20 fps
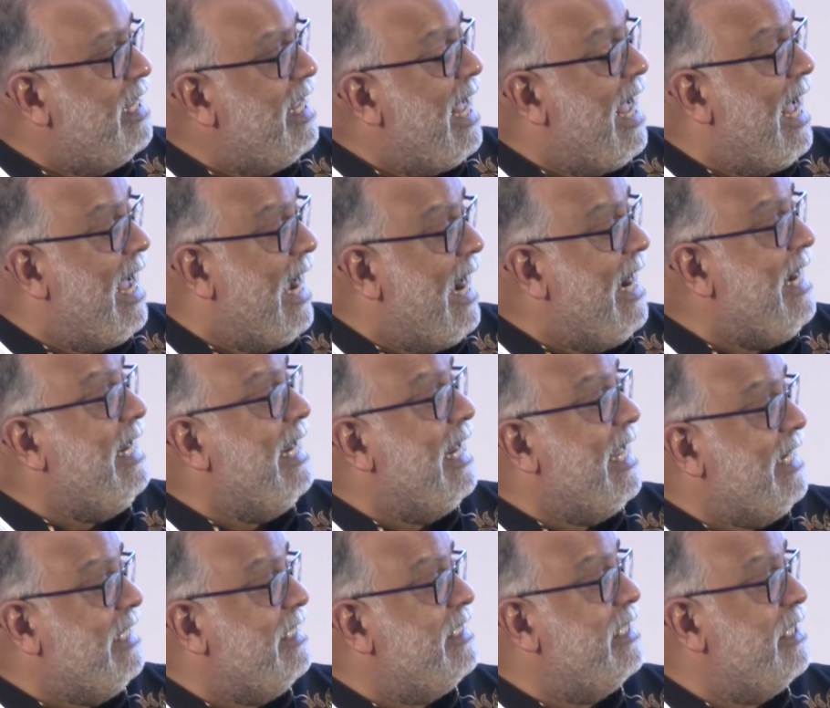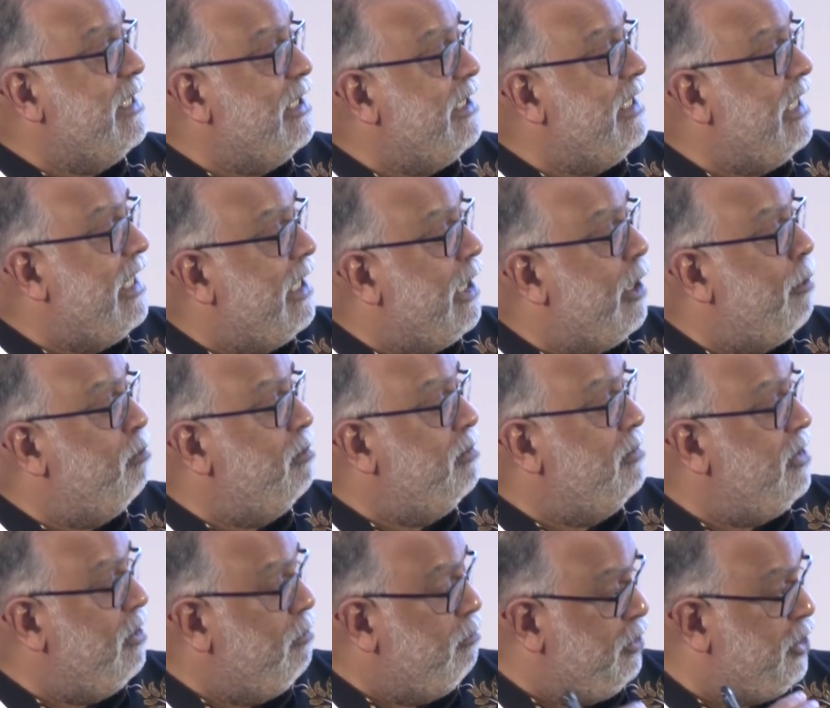
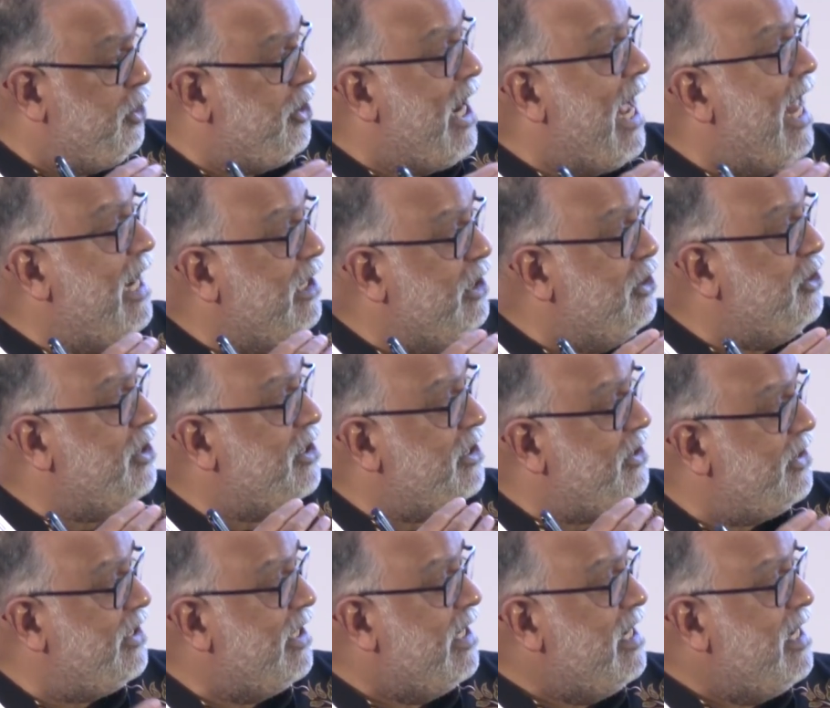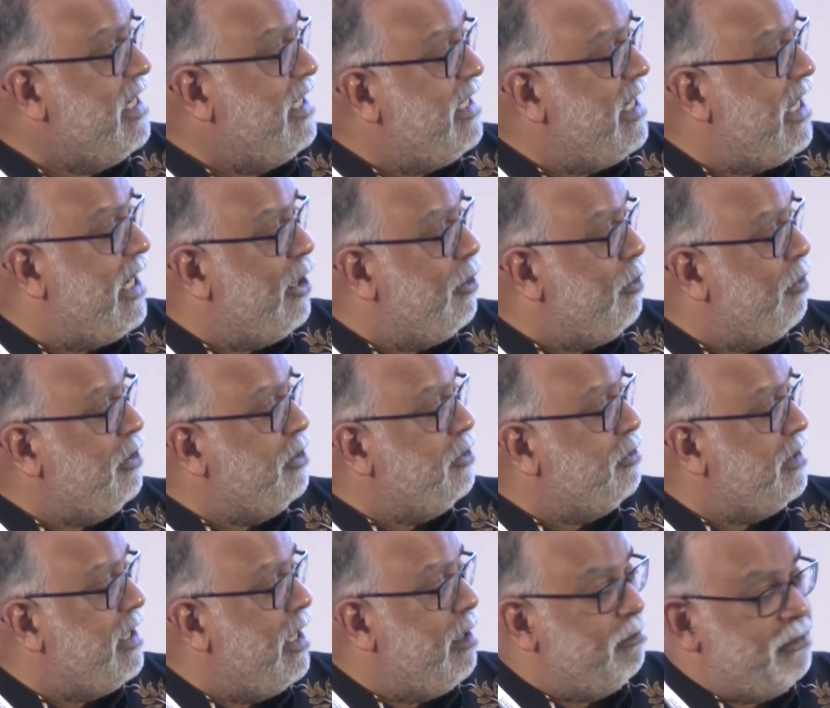highlighted those challenges that are going
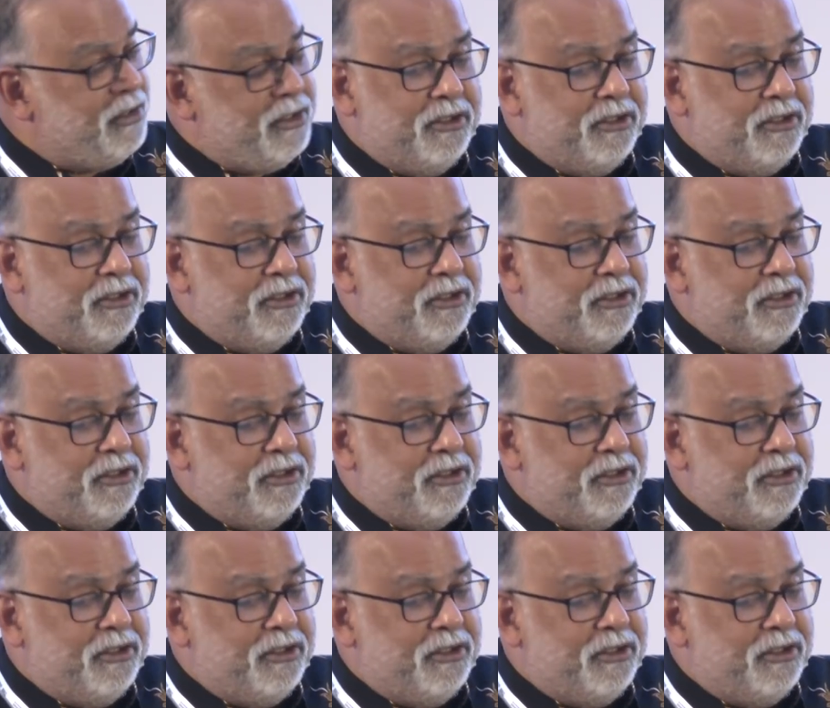to come.